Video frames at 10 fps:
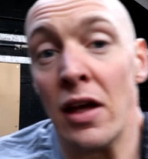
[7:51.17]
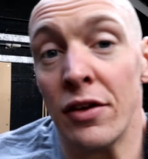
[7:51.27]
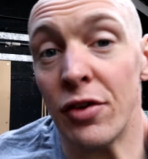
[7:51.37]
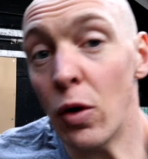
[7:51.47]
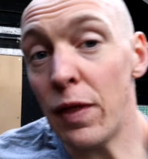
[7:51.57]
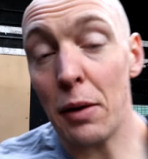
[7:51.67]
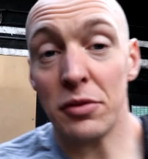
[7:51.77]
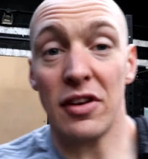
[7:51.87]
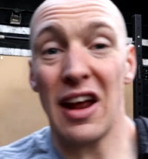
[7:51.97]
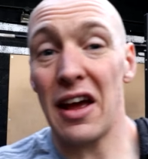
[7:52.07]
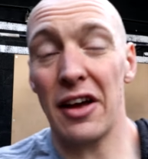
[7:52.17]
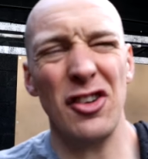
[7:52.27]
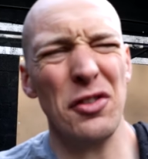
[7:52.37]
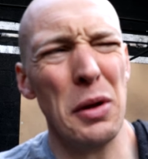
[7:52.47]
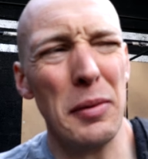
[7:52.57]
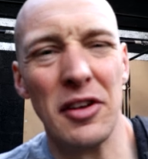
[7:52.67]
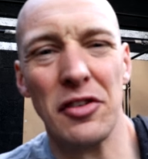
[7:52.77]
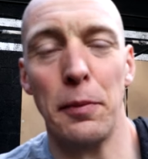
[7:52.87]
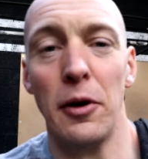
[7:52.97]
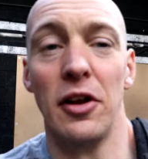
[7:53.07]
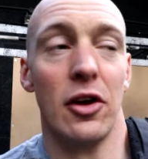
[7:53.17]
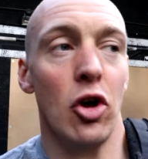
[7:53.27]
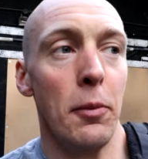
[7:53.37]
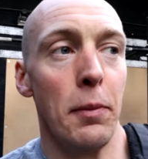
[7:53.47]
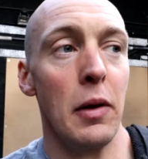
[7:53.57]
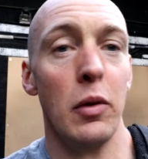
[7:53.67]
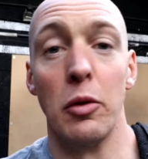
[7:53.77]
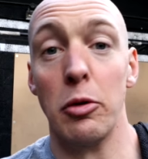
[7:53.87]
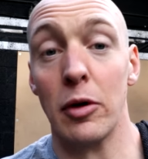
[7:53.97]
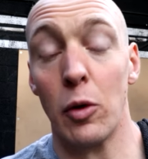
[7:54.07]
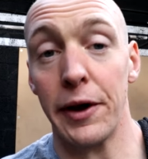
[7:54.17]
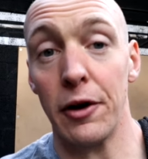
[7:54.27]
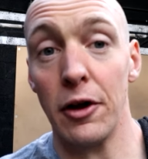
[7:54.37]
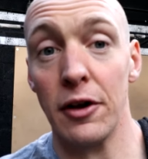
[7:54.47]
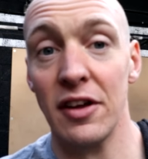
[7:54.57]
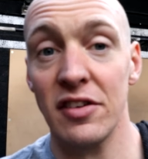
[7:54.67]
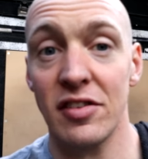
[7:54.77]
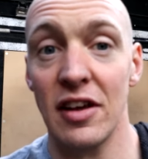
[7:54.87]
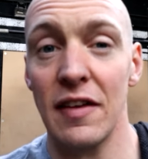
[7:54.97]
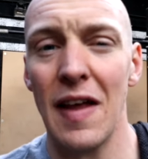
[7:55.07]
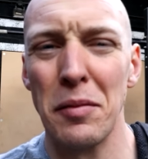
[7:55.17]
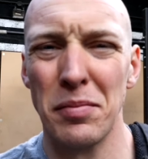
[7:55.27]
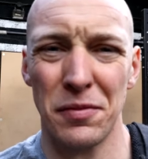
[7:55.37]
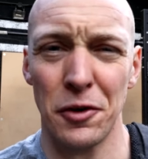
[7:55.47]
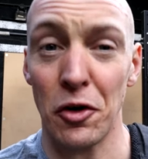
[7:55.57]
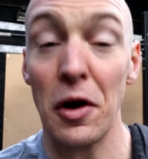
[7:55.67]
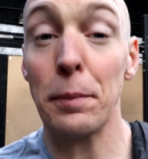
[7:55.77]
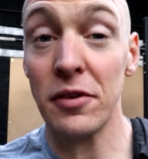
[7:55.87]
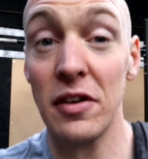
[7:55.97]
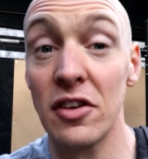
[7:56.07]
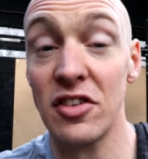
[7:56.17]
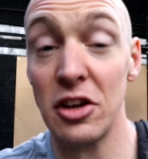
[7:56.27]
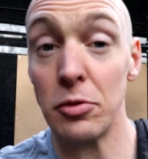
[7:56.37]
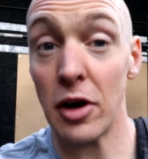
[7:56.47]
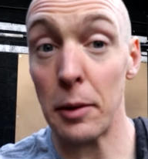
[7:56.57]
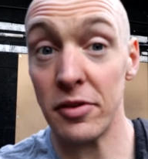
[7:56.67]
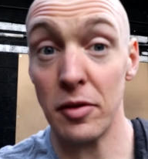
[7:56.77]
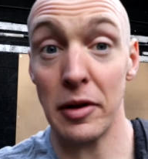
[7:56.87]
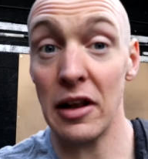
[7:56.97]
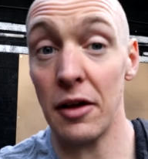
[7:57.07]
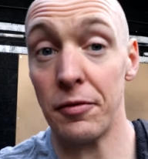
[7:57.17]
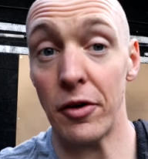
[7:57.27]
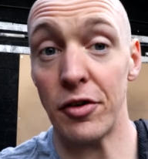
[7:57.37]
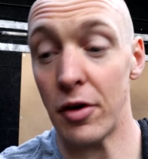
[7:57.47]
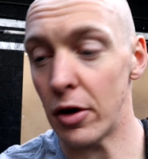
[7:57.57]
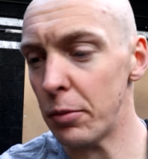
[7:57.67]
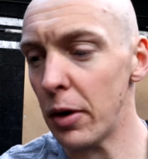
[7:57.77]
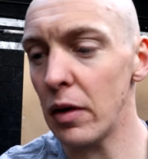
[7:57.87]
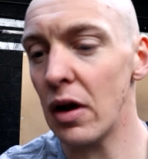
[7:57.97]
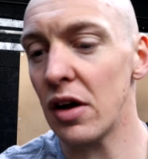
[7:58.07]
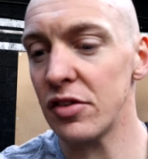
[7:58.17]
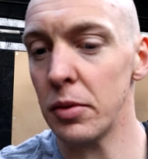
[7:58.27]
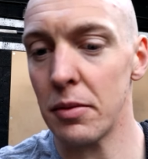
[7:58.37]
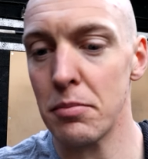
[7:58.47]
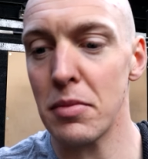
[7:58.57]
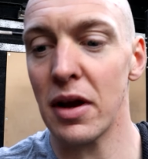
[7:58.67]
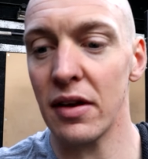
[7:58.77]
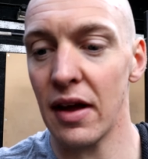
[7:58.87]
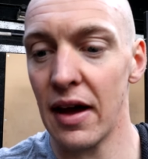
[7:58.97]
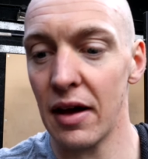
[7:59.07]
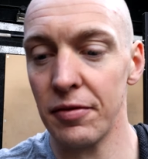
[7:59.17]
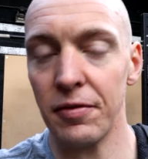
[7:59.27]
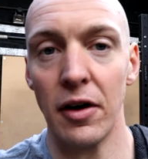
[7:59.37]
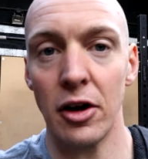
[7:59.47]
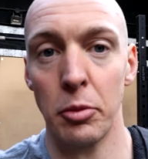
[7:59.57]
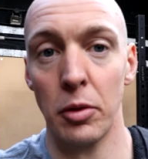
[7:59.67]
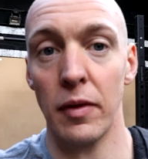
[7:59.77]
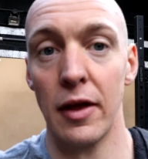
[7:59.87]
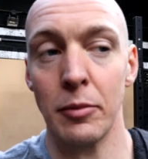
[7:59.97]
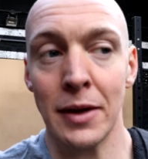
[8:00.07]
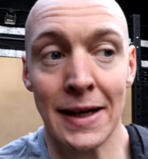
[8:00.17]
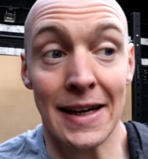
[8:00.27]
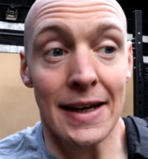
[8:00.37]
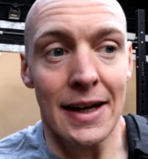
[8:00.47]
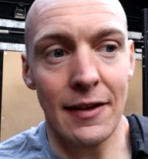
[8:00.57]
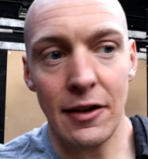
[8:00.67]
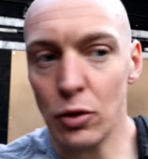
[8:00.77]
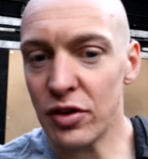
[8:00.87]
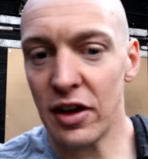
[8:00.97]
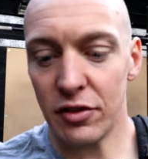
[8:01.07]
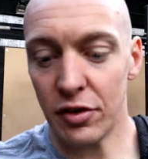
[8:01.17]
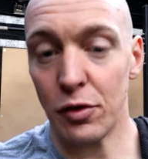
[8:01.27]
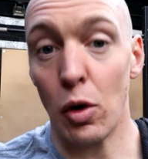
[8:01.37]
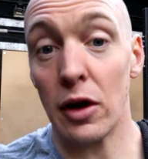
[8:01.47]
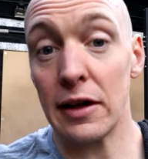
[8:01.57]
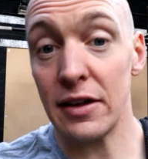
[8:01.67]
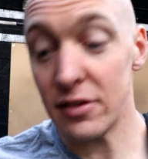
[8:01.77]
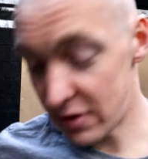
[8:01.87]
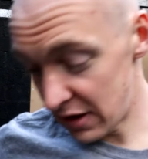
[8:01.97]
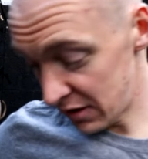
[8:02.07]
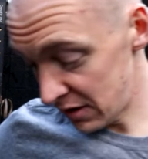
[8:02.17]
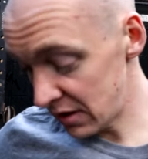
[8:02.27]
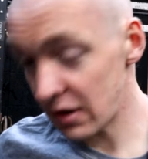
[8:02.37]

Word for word: so that was it. I, I just a wee bit disappointed. I could have probably been a wee bit quicker on it. As I say, that grips had to change their grips in the middle of that first round. Probably lost about a minute and a half farting about with them, and then those extra squat cleans then